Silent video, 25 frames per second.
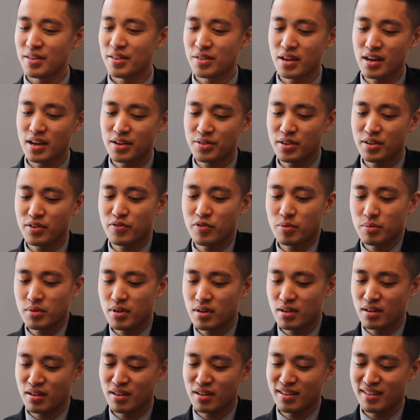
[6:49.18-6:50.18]
I think from
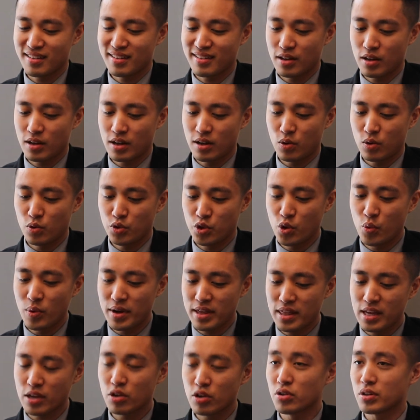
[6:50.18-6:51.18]
the
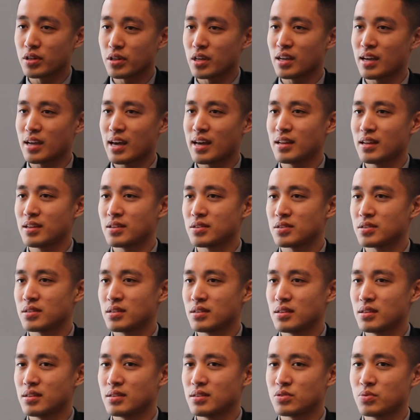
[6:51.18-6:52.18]
way that you're looking at it
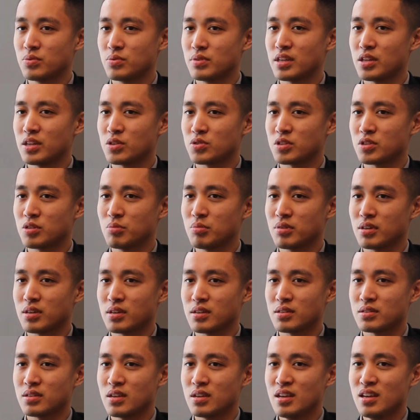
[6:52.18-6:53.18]
is really interesting,
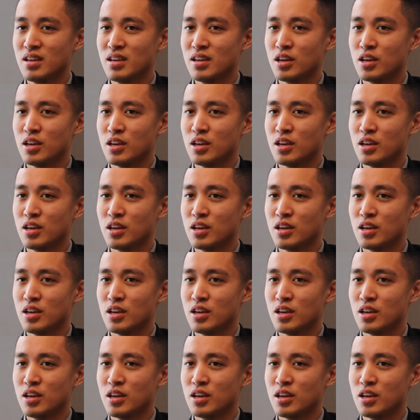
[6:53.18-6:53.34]
because